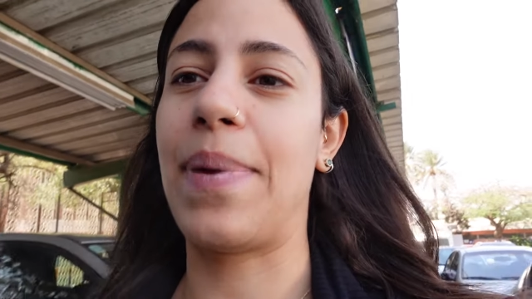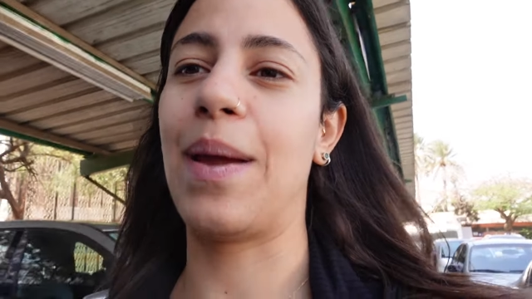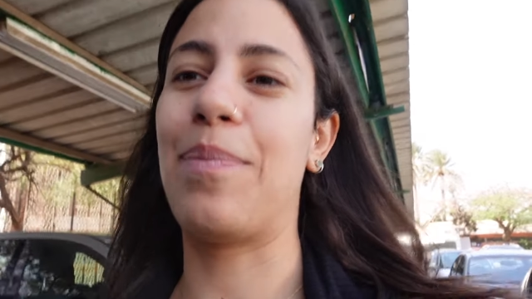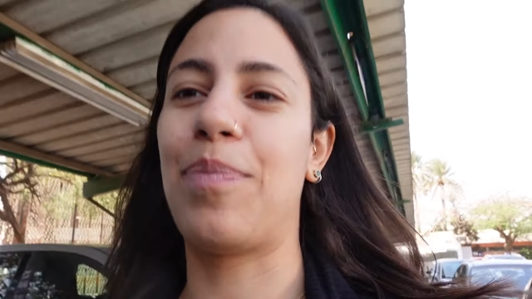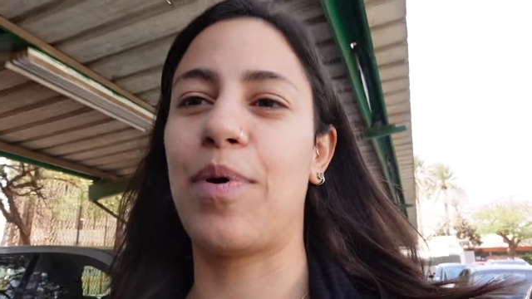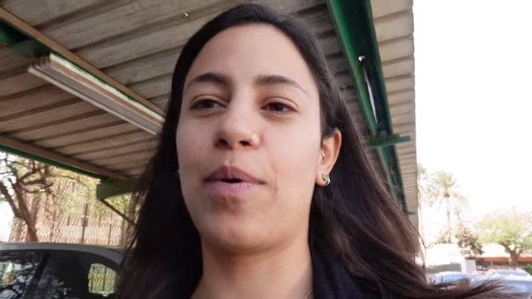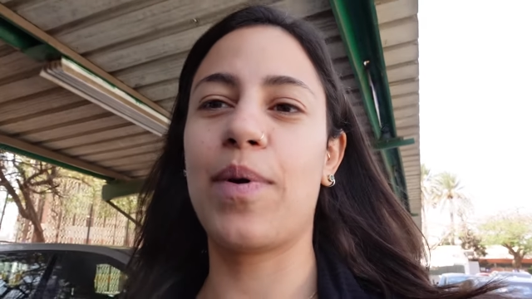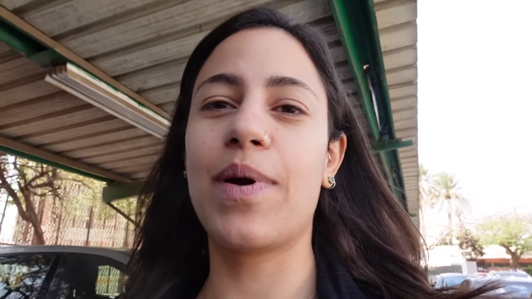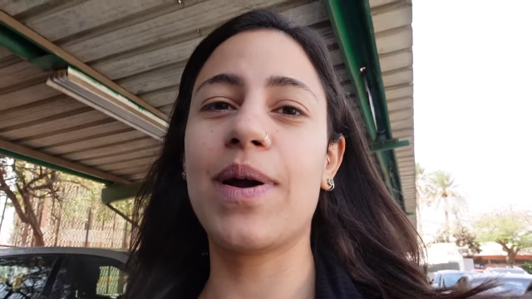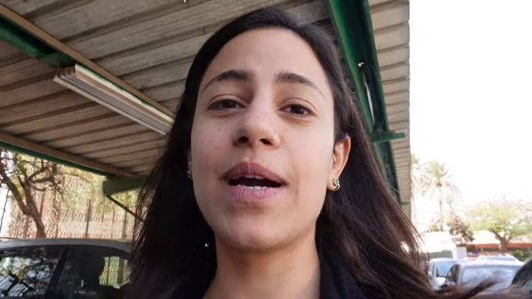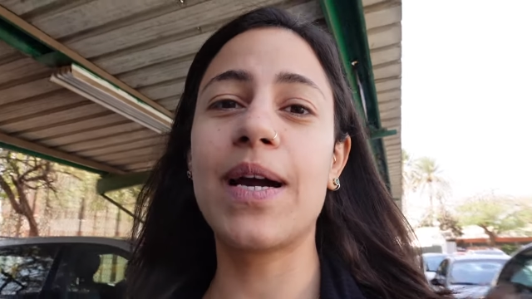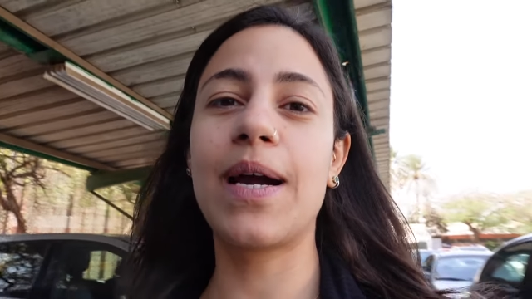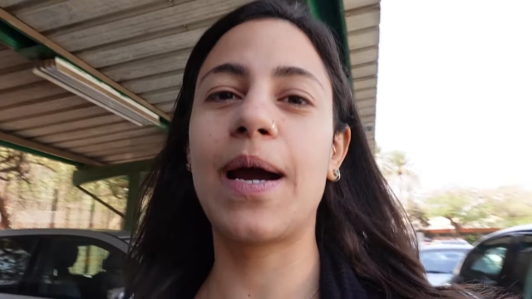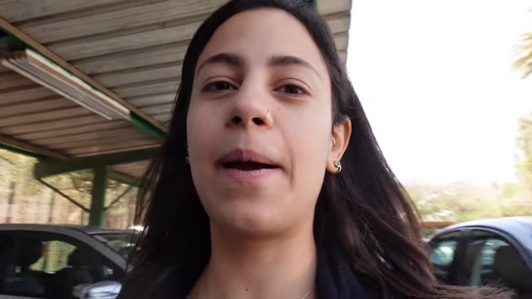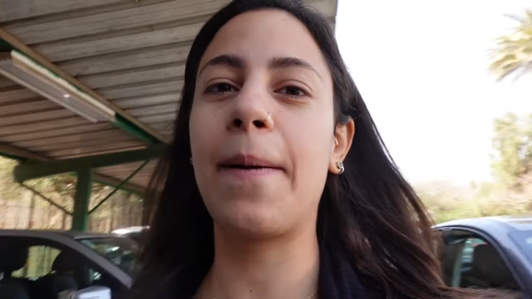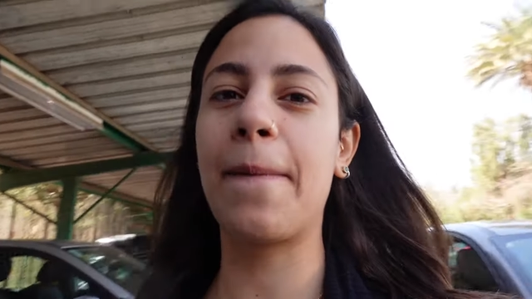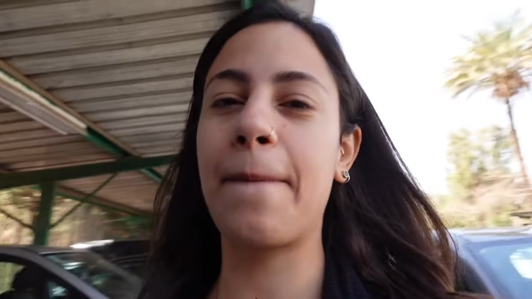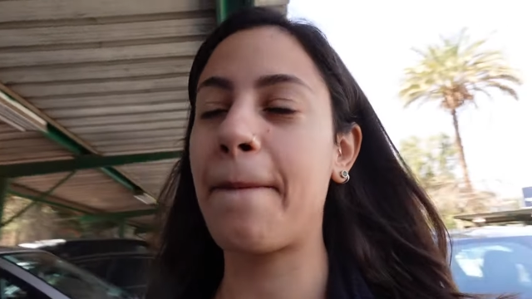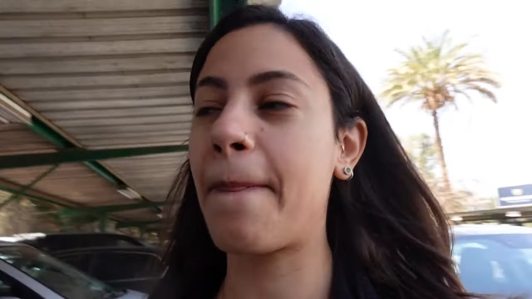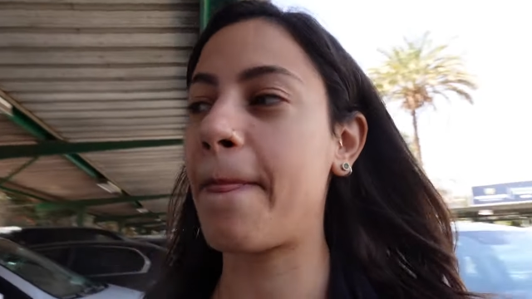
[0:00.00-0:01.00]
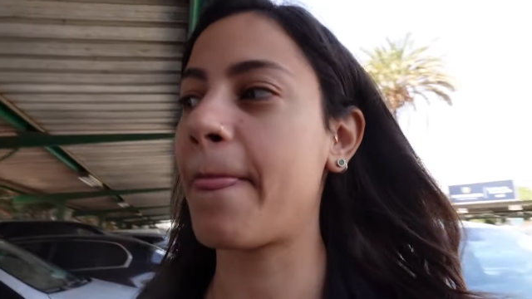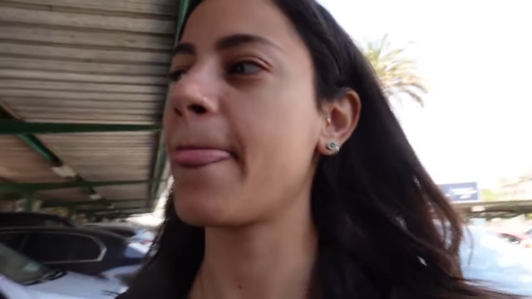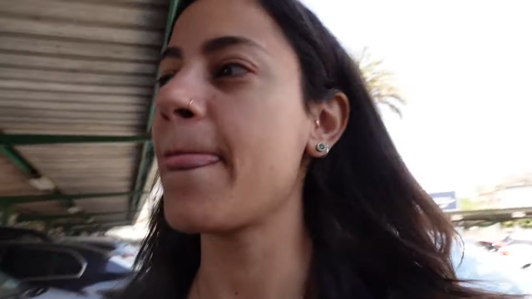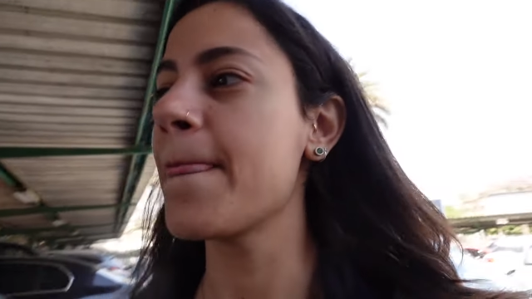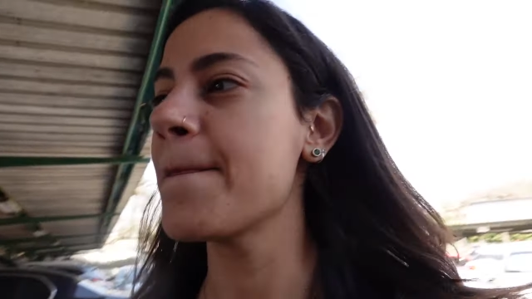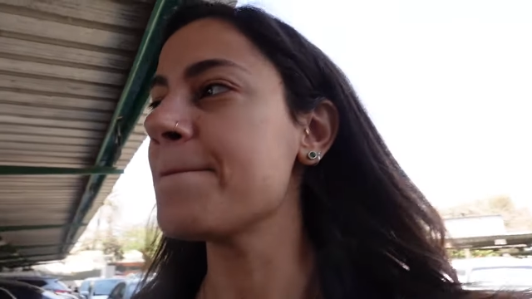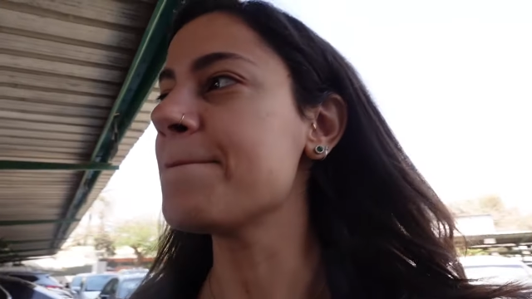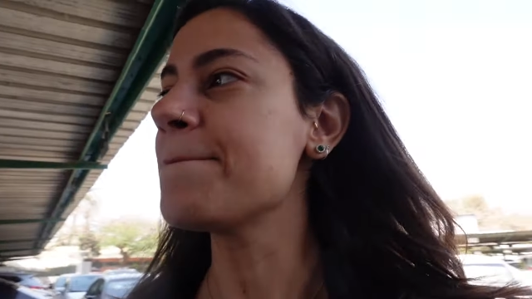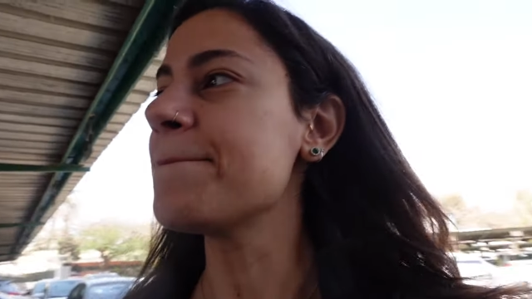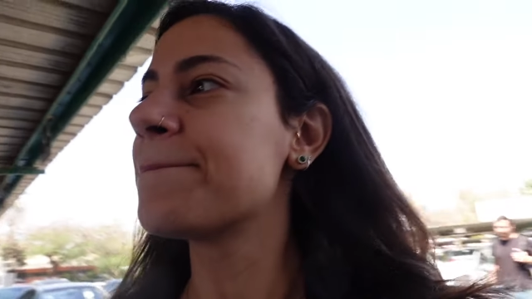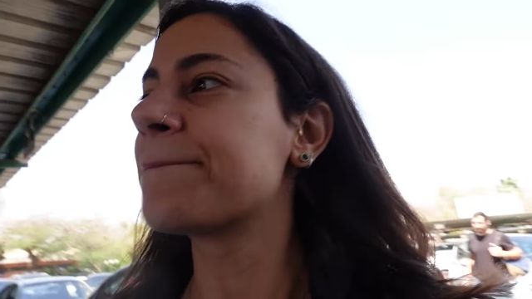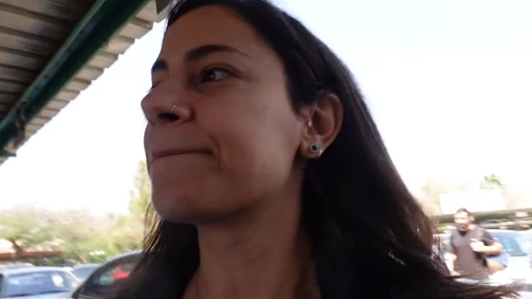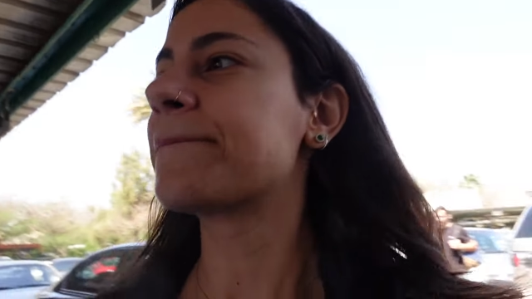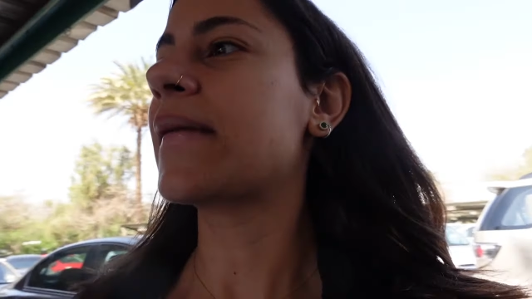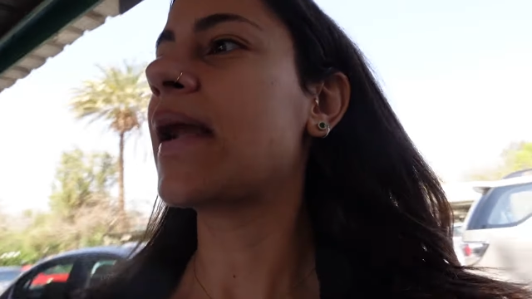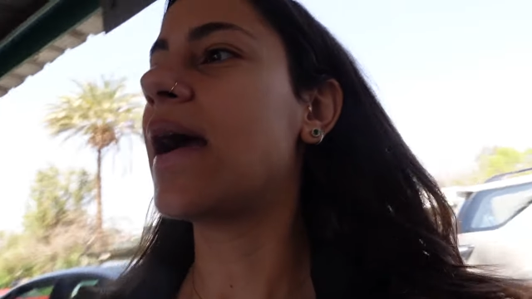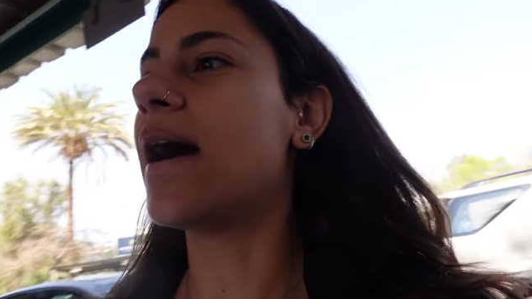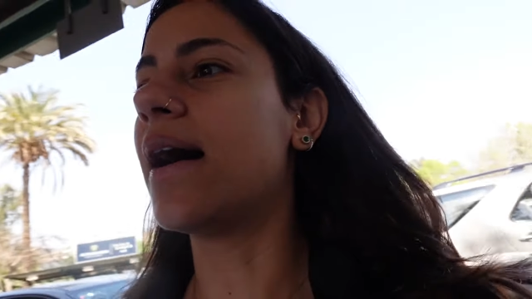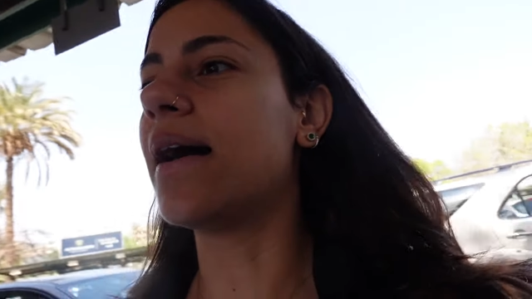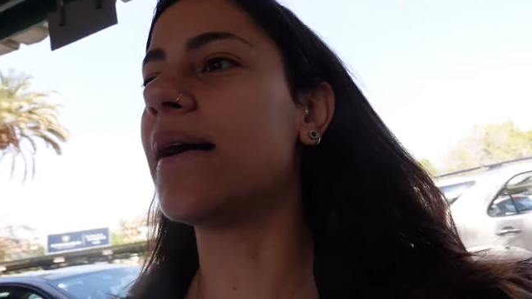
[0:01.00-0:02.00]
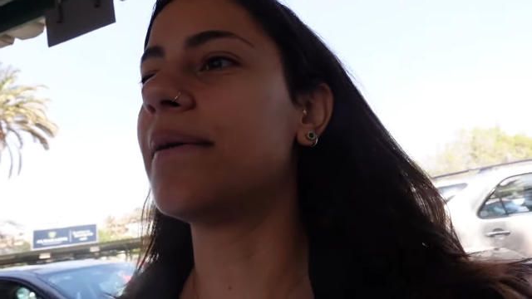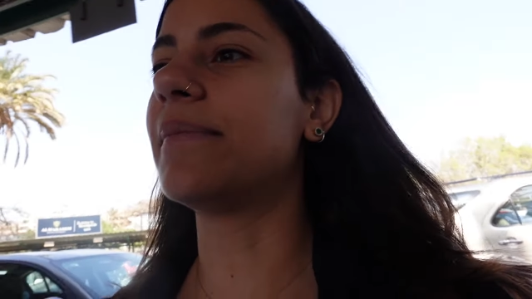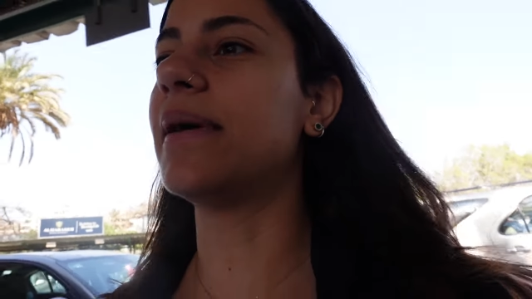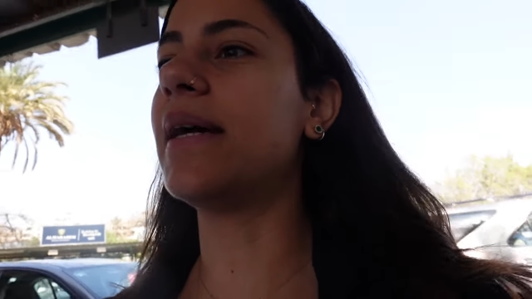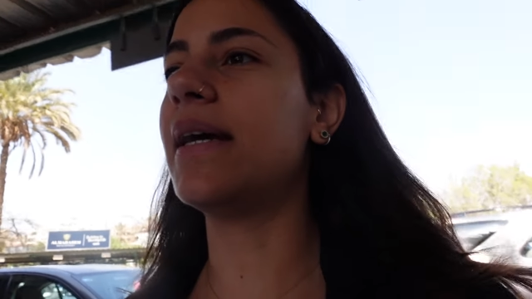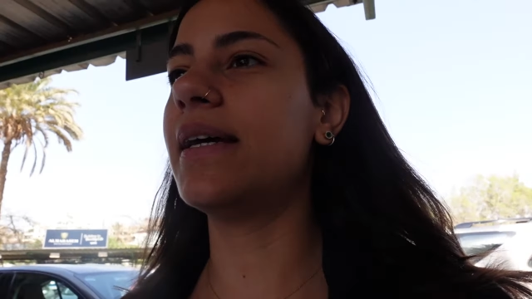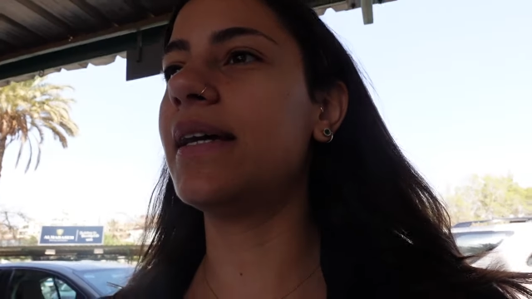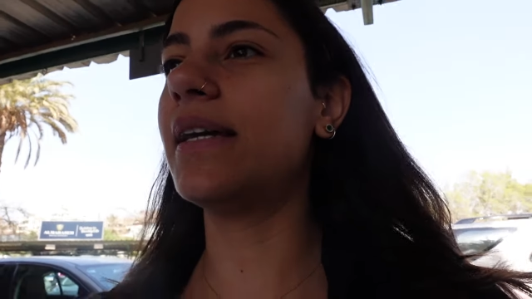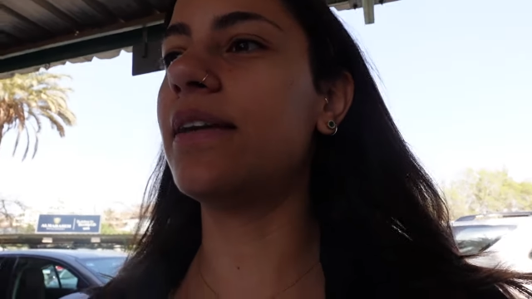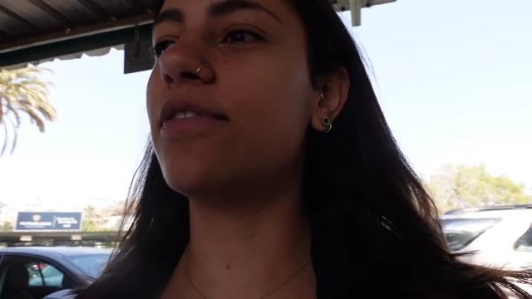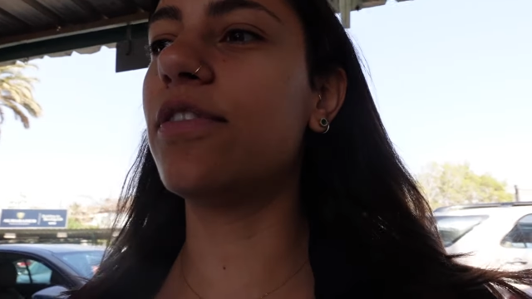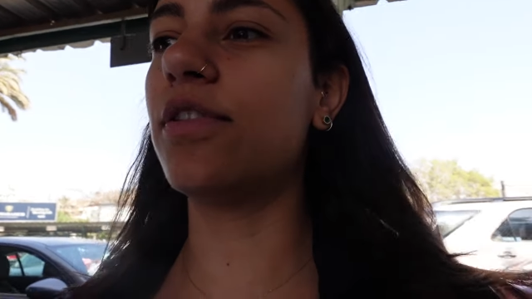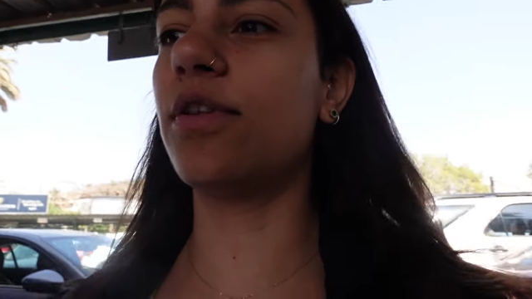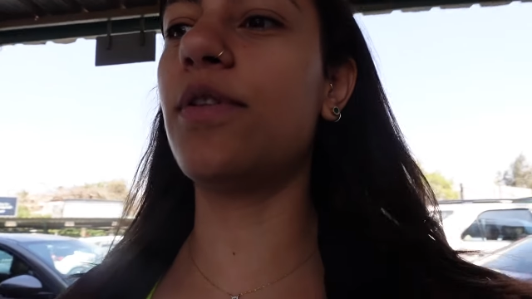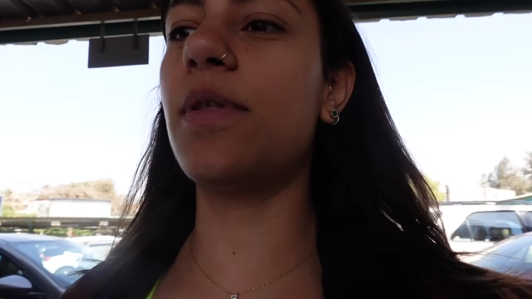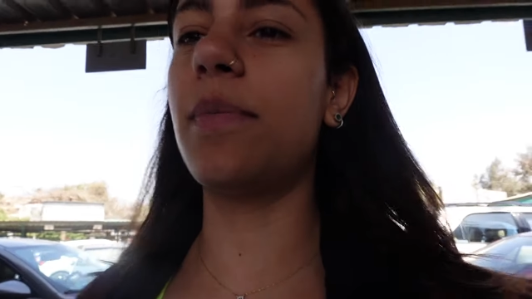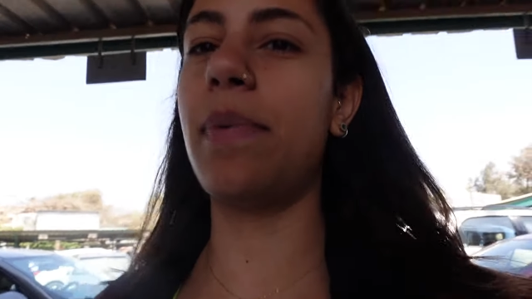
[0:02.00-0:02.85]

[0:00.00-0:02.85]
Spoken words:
paperwork. Even though